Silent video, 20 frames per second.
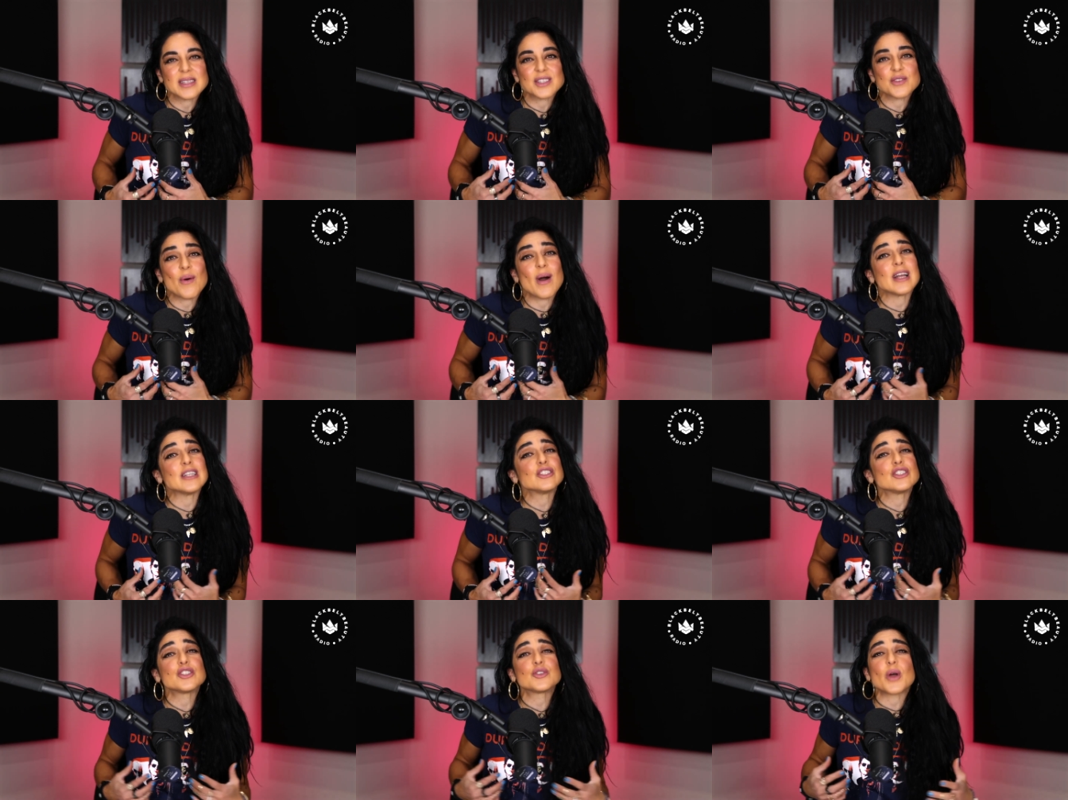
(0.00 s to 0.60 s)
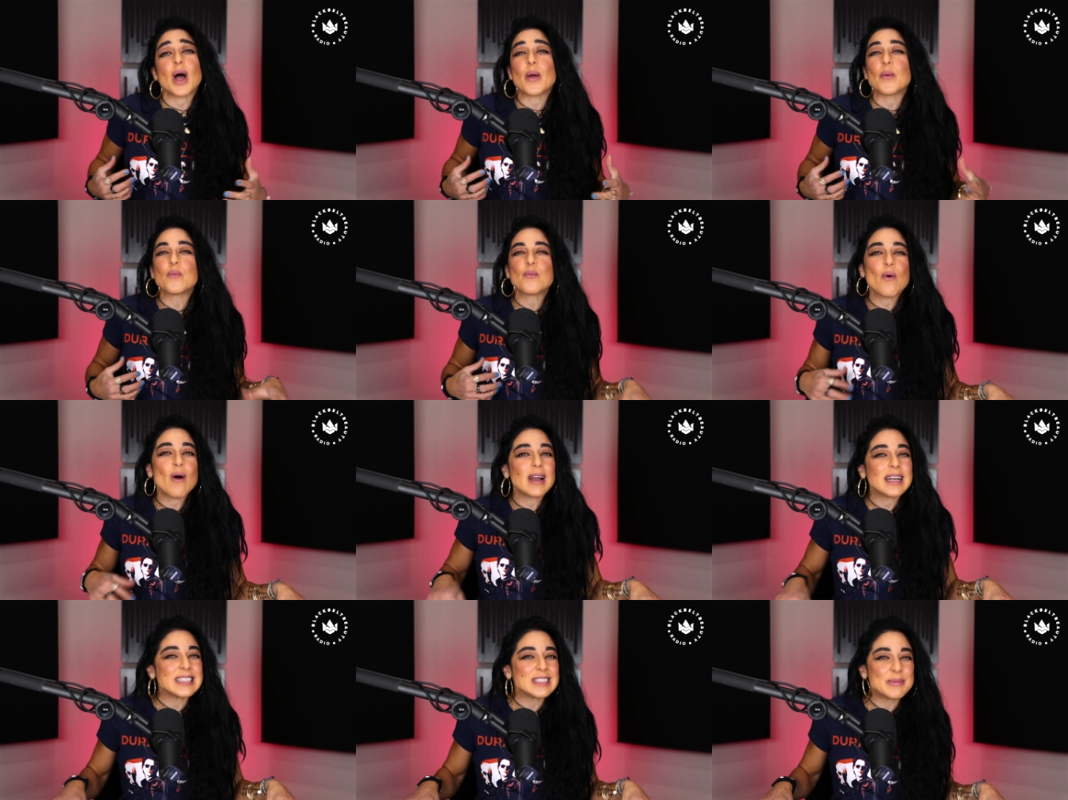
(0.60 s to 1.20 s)
So I just I
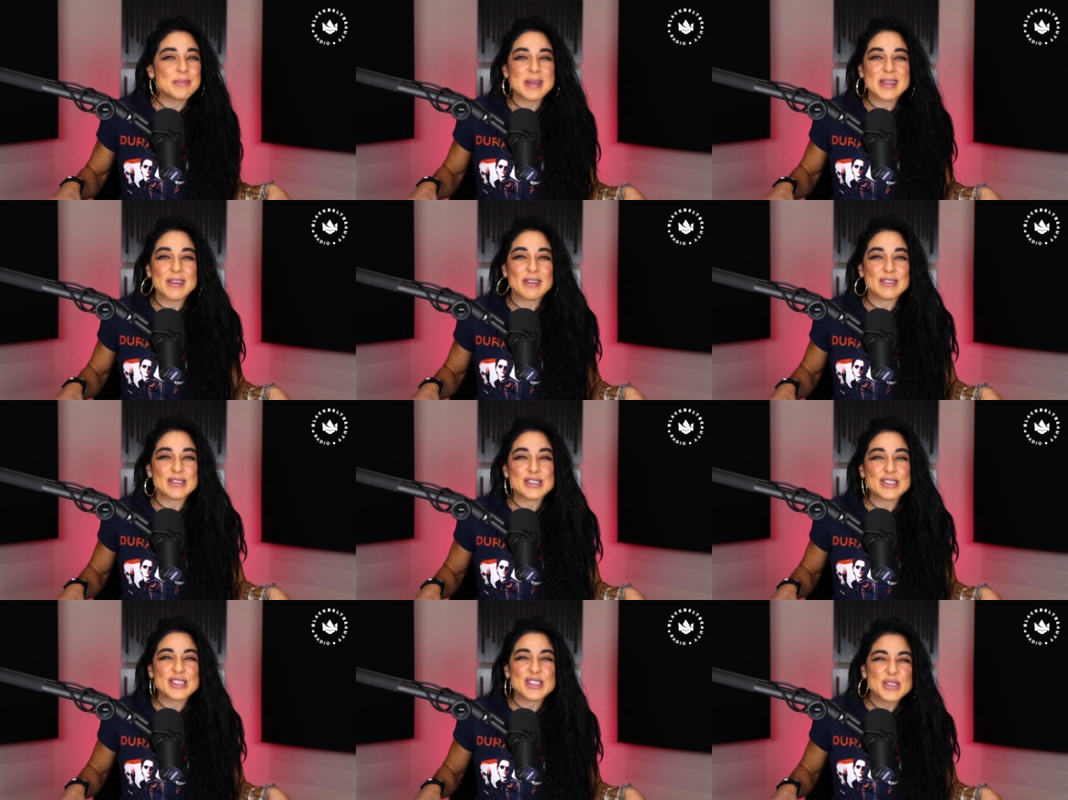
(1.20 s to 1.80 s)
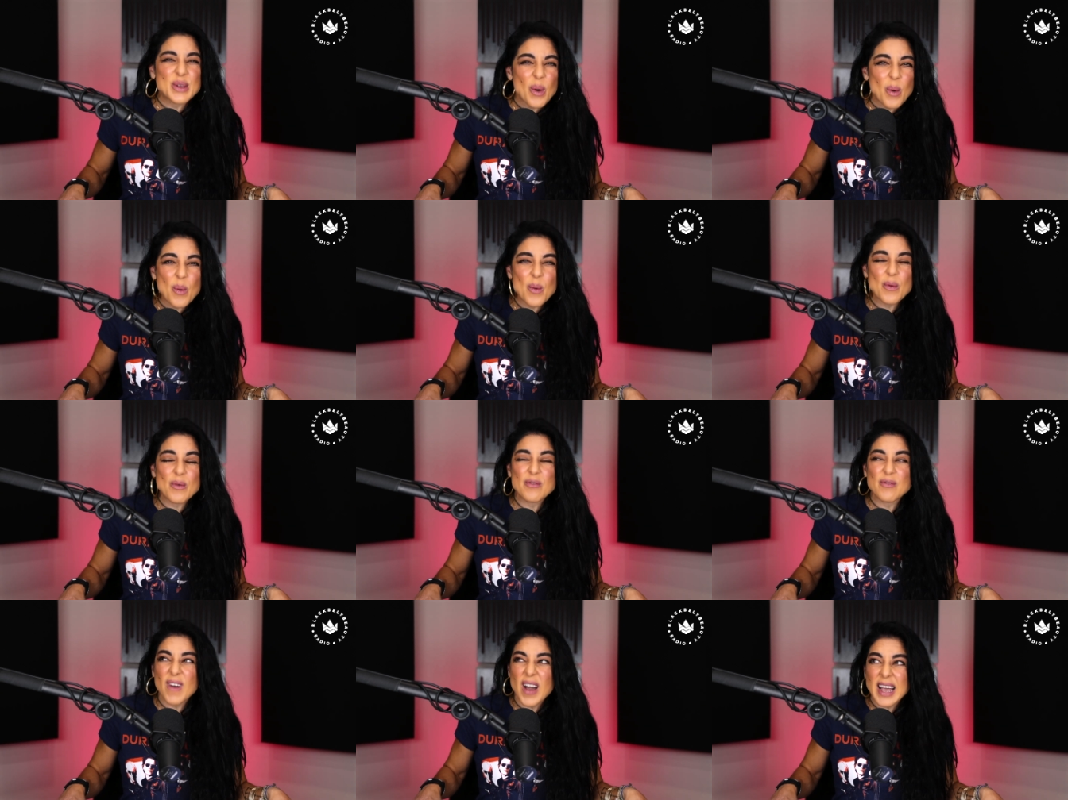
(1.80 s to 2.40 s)
wanted to be there
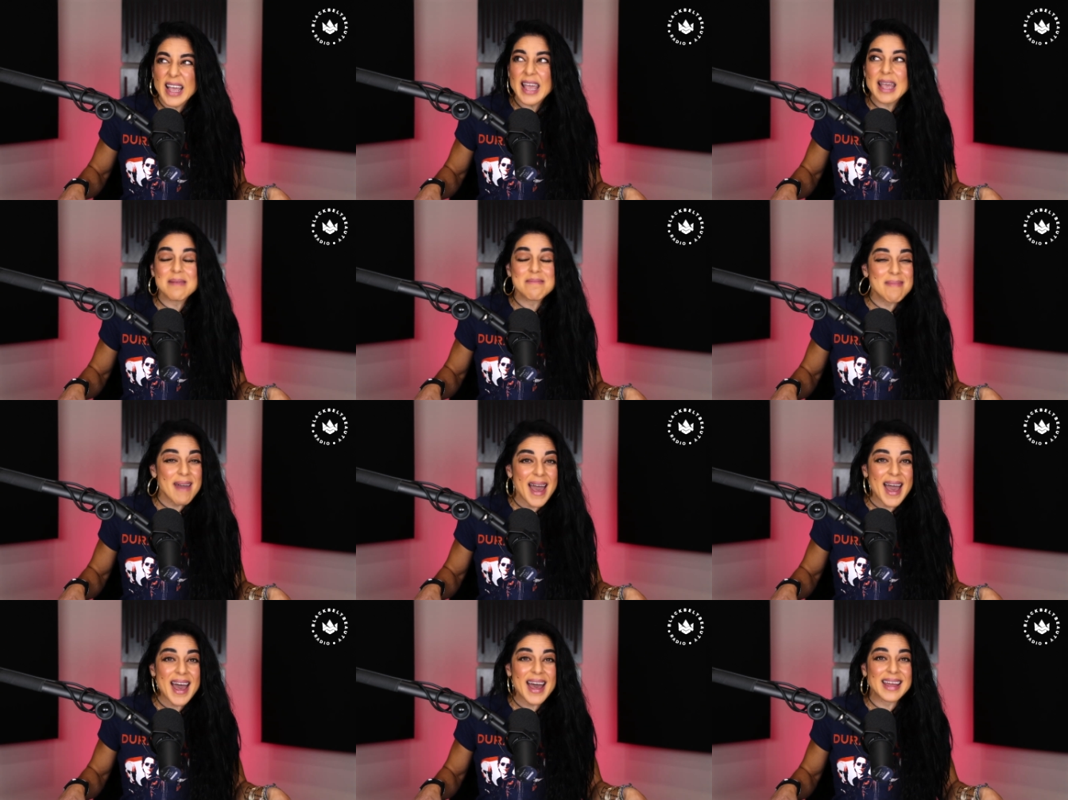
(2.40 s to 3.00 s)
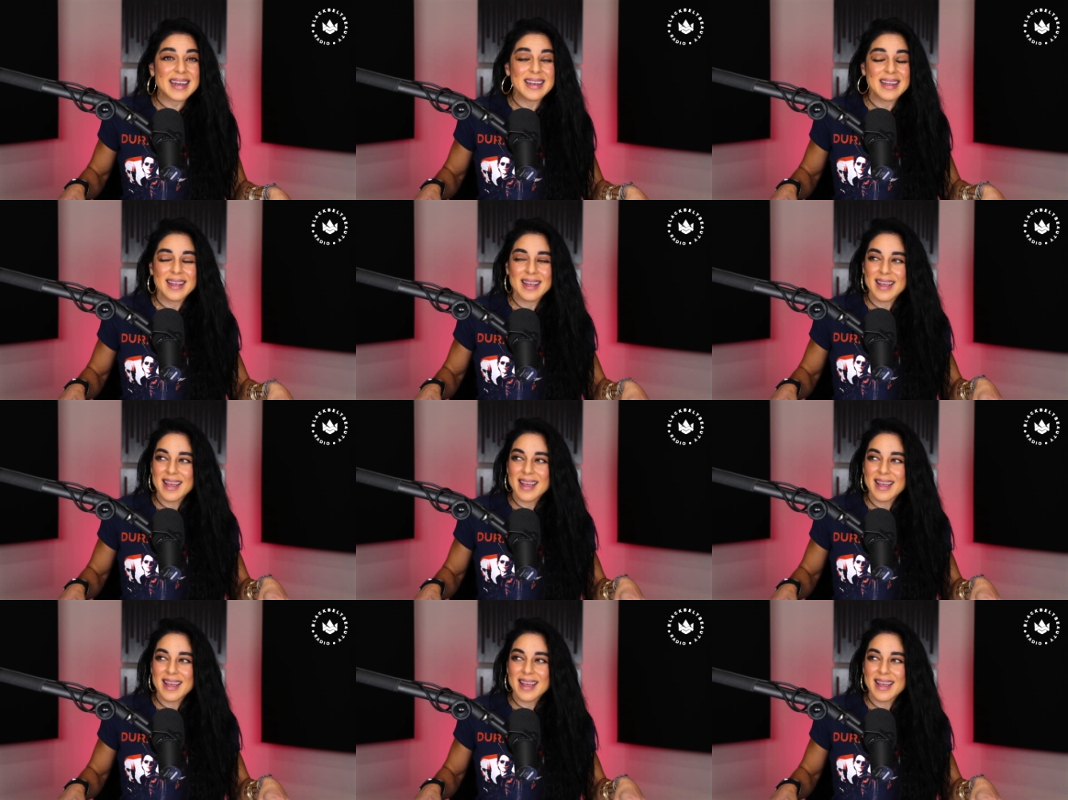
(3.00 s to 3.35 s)
so fucking bad.